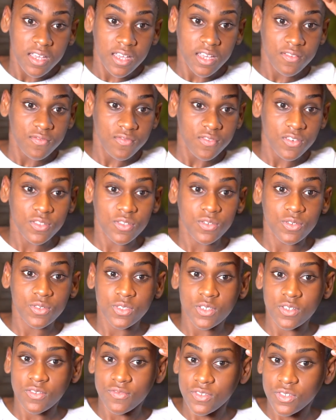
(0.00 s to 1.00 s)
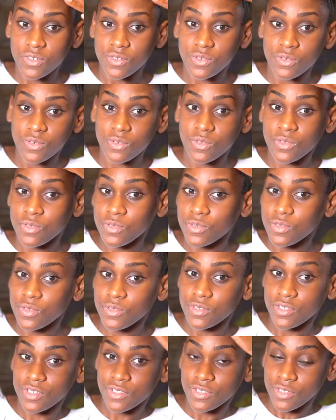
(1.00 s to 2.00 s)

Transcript: and for those of you who,